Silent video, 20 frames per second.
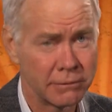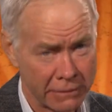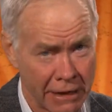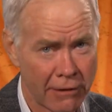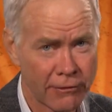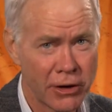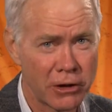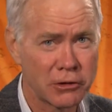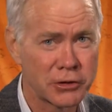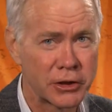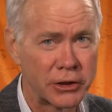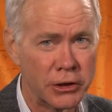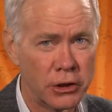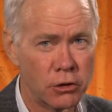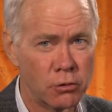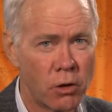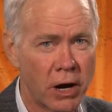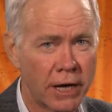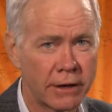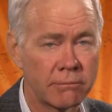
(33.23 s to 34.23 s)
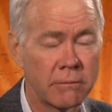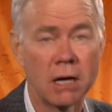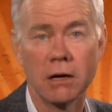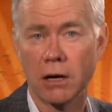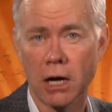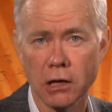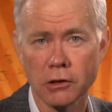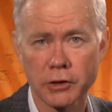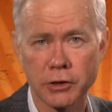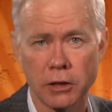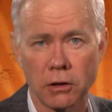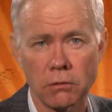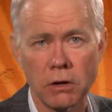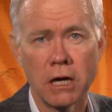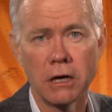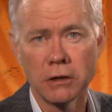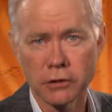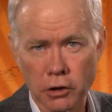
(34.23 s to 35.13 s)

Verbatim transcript: Now there's a new one. Also,